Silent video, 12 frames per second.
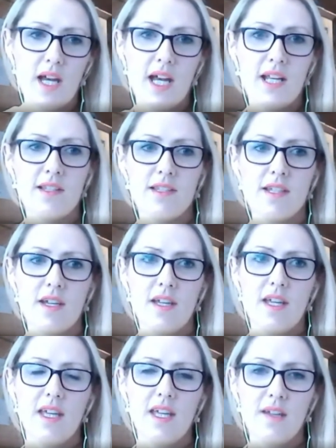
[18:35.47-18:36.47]
And
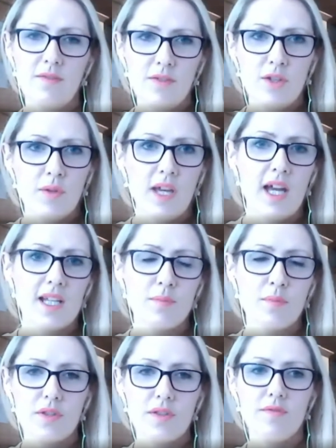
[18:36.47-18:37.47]
if you can't
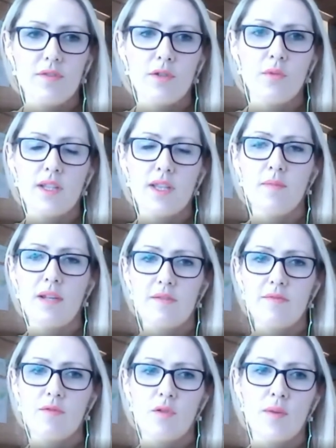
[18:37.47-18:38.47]
put the photo on the
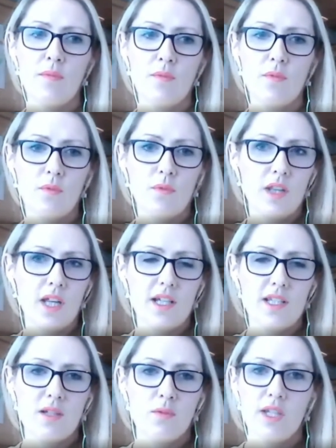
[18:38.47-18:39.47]
platform, like I
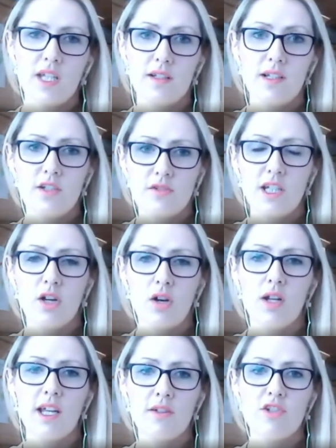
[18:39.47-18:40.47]
said, we can literally
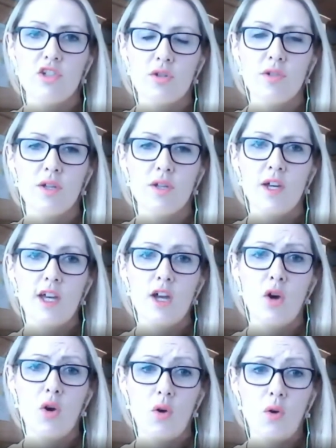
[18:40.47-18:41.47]
call out and show you,
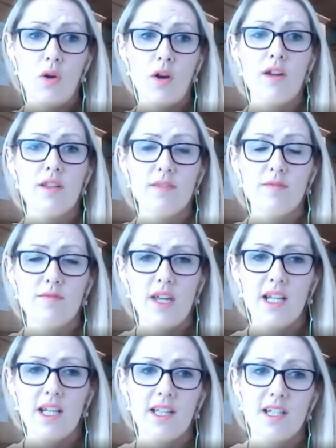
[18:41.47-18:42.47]
or
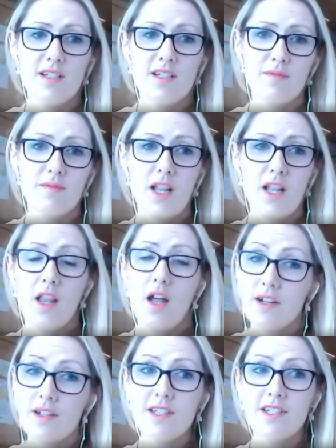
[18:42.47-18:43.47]
failing that, a
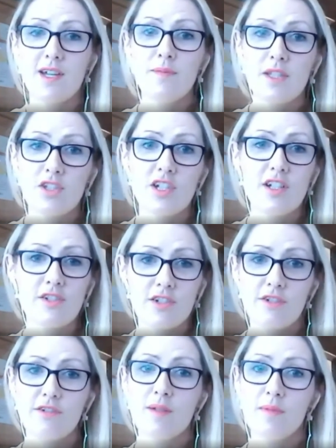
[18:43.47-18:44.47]
lot of the time the
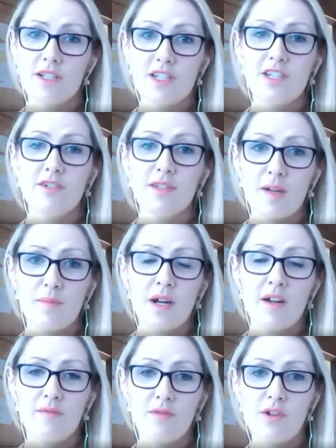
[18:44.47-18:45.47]
children are able to do that
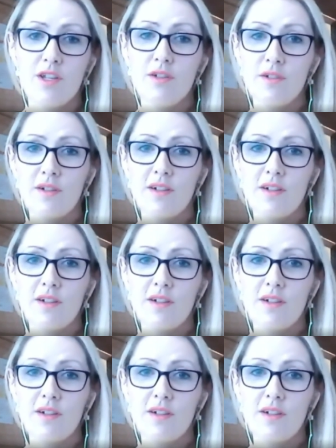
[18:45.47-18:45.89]
part for you.